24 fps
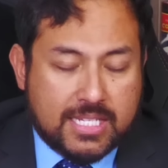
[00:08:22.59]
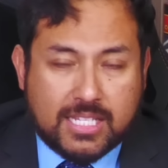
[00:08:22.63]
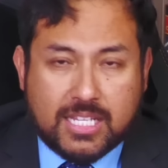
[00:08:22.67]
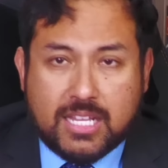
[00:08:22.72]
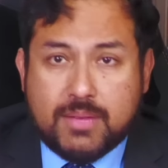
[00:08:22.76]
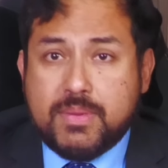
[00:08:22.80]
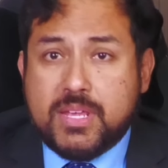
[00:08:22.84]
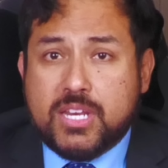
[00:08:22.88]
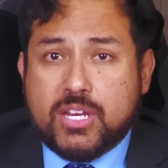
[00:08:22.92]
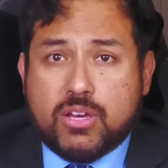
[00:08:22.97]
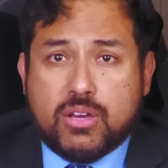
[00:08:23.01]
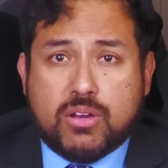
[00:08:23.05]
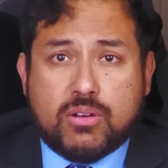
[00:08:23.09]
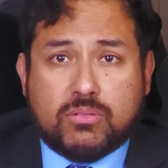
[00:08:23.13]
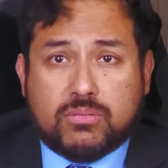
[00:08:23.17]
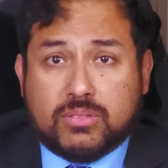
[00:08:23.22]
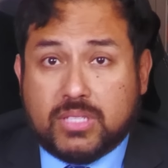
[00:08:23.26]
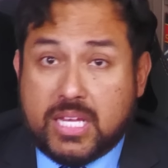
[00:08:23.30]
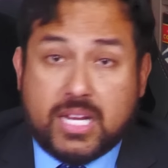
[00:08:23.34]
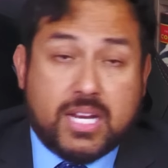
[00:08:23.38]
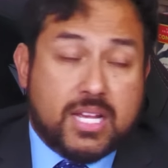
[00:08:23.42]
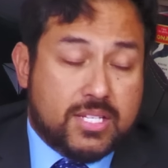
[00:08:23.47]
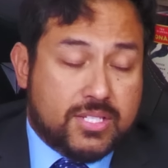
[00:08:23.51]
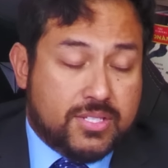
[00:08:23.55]
Let me know.
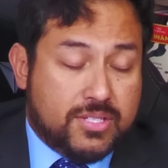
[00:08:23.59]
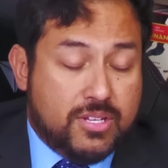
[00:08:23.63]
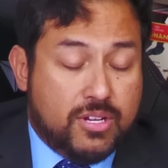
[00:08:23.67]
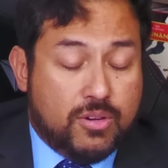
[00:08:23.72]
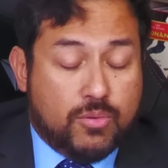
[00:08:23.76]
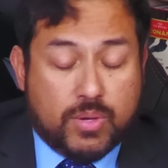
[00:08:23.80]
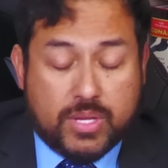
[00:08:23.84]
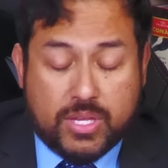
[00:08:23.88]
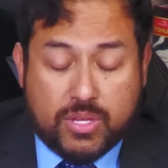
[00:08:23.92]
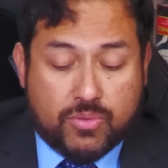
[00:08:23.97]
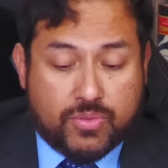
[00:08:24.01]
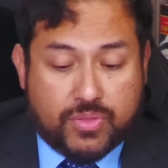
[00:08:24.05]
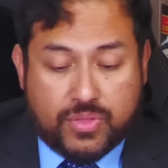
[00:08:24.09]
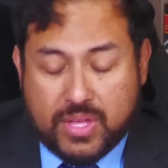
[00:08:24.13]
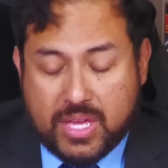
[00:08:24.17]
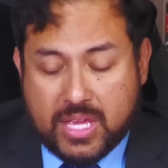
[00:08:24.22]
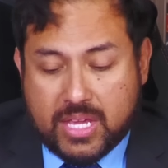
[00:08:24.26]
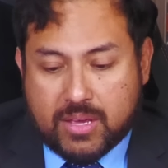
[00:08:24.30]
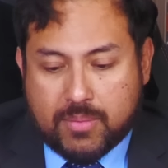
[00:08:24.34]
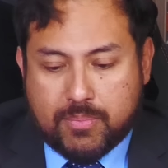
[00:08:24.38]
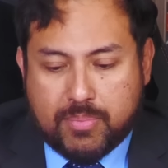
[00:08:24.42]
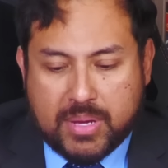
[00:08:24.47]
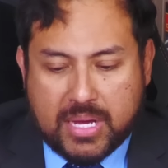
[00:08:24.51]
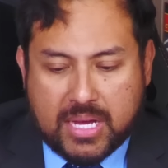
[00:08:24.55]
Let us know what you
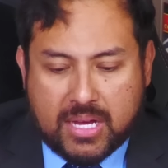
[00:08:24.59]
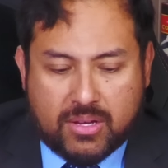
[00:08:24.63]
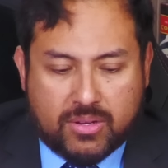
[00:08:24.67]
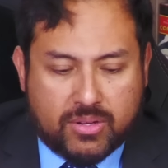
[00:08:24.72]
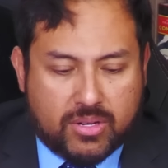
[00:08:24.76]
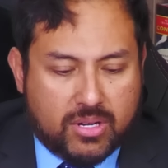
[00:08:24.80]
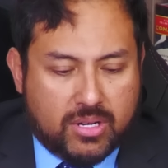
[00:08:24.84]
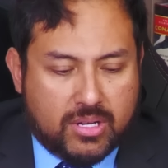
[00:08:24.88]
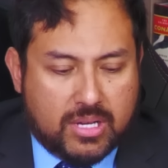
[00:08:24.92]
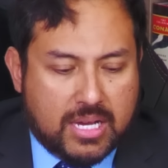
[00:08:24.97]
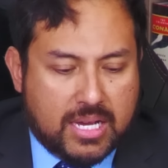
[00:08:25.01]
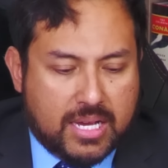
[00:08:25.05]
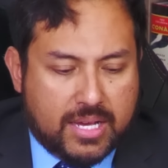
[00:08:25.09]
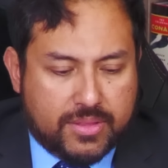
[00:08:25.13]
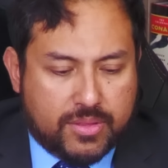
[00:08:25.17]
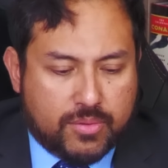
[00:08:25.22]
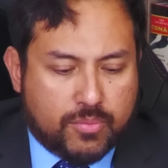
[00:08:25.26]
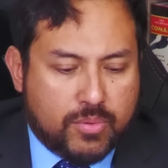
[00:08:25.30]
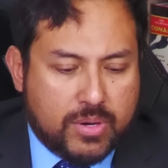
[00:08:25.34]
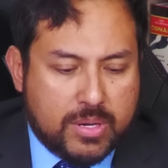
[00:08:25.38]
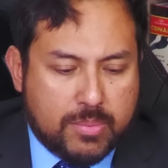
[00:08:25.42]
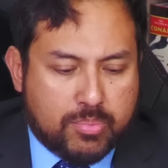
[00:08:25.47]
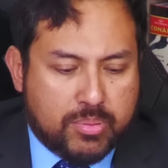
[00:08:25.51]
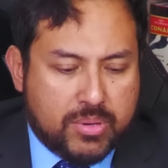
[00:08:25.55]
think about uh, the
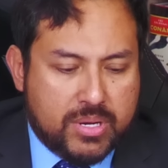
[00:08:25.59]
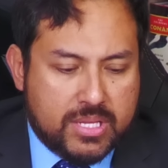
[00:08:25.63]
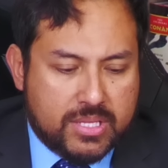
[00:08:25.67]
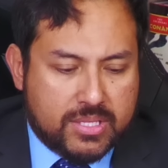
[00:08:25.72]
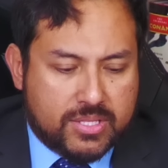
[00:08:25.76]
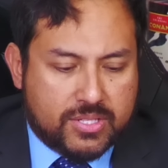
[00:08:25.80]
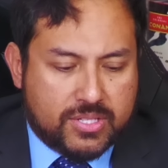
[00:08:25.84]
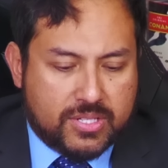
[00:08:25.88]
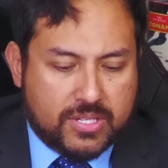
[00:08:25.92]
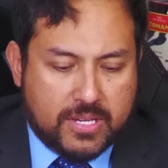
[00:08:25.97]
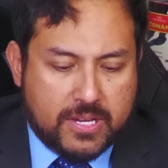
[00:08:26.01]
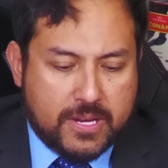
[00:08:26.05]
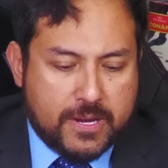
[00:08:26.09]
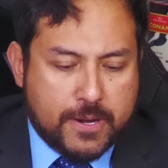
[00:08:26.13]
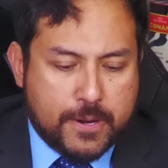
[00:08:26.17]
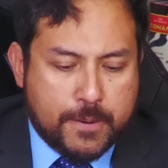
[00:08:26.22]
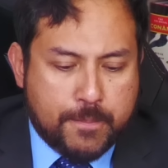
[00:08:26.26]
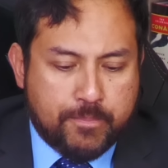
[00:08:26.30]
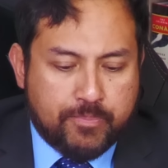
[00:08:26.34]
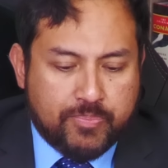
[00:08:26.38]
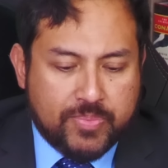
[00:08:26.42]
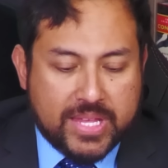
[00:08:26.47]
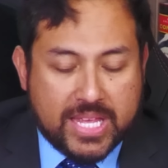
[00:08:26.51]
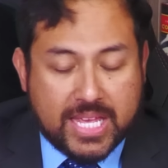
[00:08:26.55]
reprints
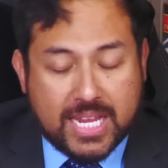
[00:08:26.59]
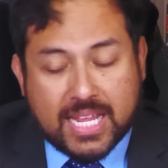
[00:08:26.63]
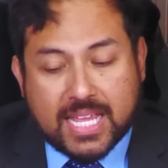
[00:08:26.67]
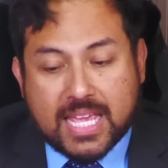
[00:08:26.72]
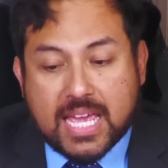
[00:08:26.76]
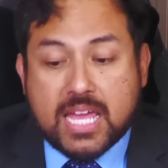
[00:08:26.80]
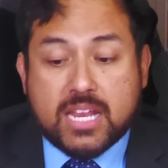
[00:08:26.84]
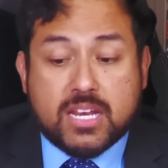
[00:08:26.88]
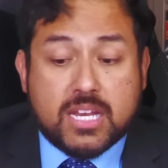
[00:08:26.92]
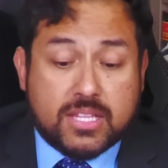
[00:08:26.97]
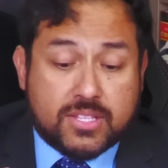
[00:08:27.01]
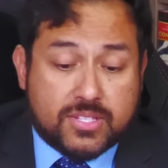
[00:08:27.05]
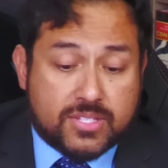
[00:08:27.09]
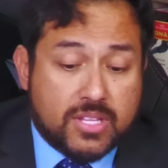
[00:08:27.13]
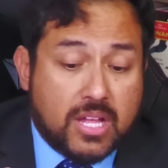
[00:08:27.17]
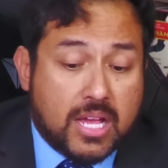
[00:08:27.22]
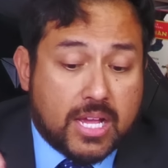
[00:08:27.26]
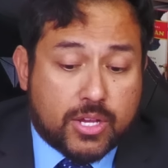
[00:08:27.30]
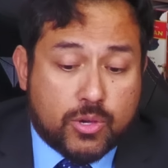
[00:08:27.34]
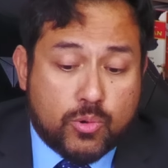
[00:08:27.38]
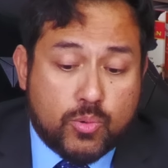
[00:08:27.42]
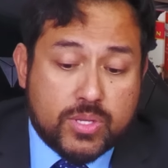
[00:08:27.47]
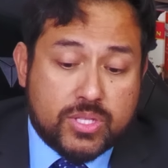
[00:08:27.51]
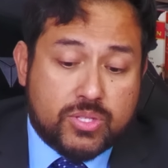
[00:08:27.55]
here. And again, it's
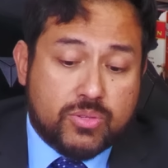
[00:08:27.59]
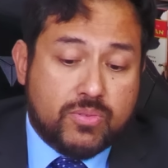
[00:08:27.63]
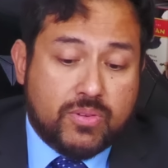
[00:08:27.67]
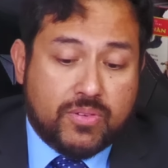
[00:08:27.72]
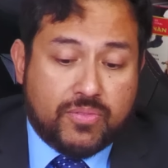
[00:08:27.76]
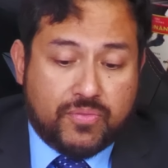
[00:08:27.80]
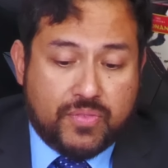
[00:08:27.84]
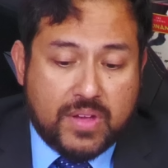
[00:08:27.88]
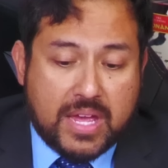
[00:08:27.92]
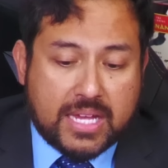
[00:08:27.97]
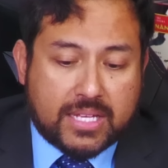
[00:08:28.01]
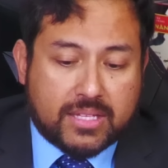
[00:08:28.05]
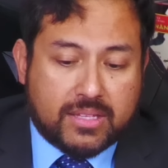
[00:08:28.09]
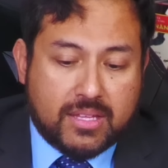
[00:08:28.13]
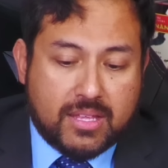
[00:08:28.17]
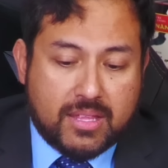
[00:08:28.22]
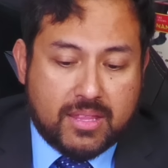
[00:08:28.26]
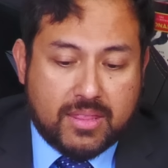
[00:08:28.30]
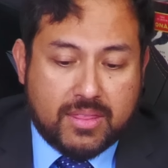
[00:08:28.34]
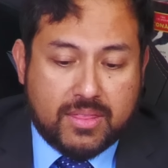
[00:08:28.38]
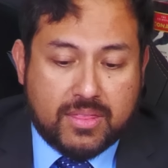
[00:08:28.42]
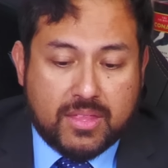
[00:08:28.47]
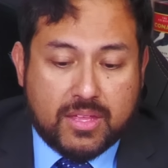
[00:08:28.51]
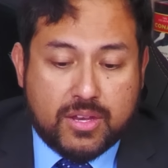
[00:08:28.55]
not going to affect
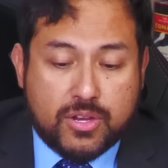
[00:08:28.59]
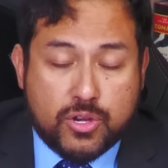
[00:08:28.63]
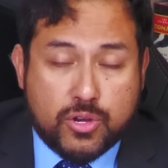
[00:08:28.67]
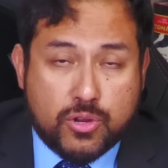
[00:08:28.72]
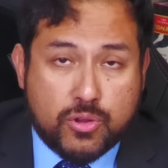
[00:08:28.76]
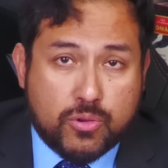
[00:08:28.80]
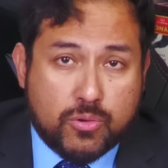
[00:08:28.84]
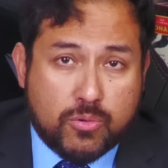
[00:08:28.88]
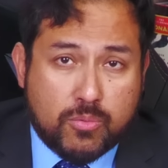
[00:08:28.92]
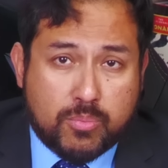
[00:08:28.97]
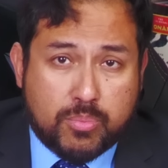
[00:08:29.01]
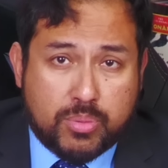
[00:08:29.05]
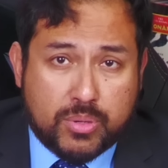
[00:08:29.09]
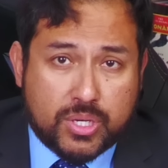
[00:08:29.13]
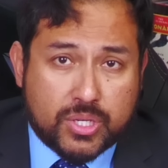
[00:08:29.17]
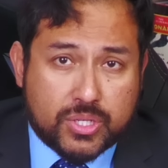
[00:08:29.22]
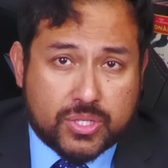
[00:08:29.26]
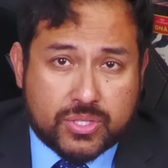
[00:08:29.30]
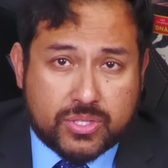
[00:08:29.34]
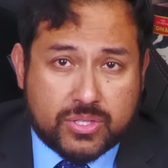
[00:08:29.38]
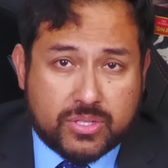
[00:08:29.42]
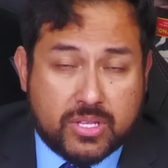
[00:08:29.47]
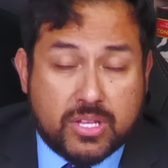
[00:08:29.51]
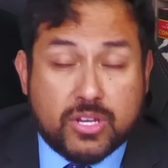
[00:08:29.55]
the new
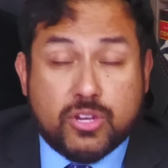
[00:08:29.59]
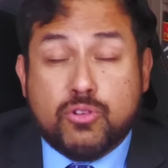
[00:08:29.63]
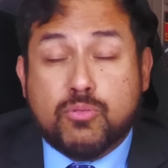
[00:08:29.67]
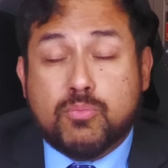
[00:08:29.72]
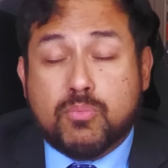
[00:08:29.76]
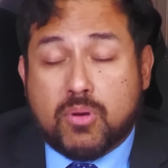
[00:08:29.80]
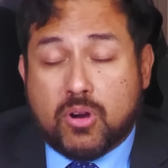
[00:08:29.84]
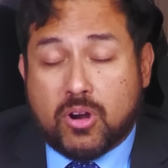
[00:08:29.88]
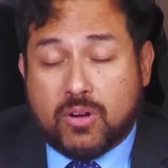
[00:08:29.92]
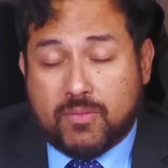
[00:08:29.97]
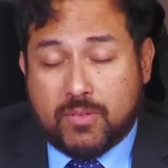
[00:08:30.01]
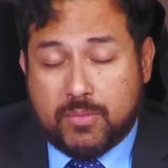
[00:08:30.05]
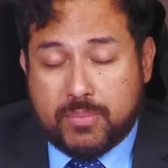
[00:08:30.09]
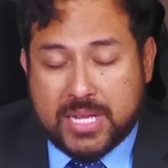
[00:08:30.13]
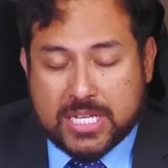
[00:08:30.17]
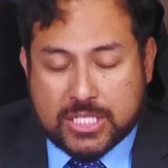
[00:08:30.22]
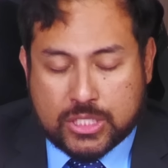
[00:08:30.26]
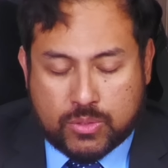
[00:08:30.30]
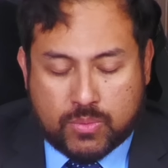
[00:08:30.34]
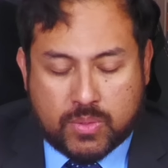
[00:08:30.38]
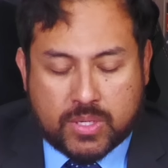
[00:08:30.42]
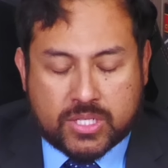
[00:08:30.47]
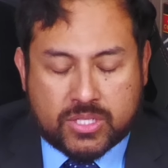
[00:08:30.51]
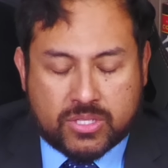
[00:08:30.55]
books, the new Marvel
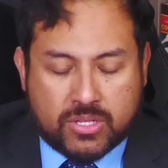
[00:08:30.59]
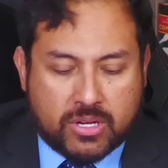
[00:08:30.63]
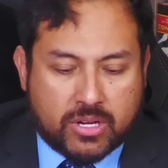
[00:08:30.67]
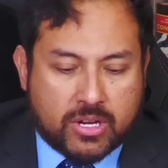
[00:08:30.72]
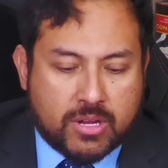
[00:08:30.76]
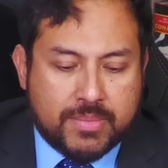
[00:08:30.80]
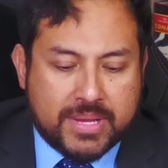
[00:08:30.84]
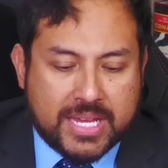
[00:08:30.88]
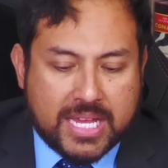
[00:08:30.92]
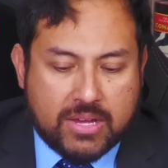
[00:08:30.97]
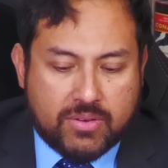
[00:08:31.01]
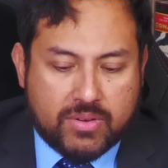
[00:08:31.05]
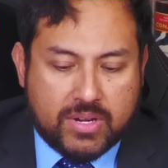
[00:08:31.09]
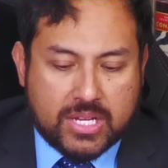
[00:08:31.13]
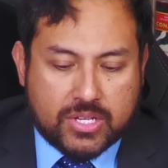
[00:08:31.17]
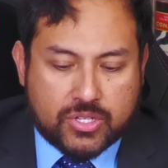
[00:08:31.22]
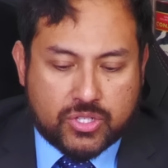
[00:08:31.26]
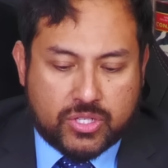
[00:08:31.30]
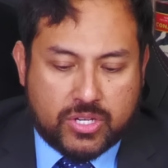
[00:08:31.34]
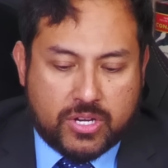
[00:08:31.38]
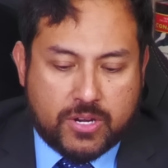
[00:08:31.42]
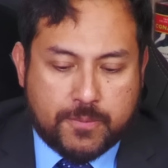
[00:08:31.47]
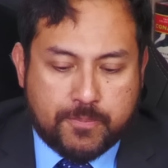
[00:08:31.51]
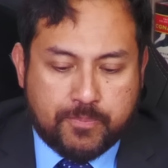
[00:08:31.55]
Masterworks that are coming out
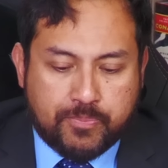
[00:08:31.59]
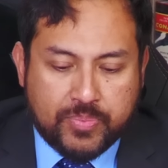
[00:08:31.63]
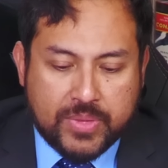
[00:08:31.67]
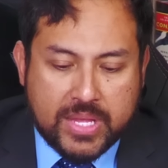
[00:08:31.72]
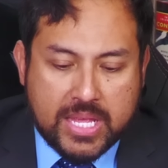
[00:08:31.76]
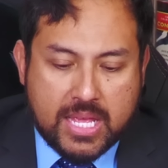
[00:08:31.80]
next year.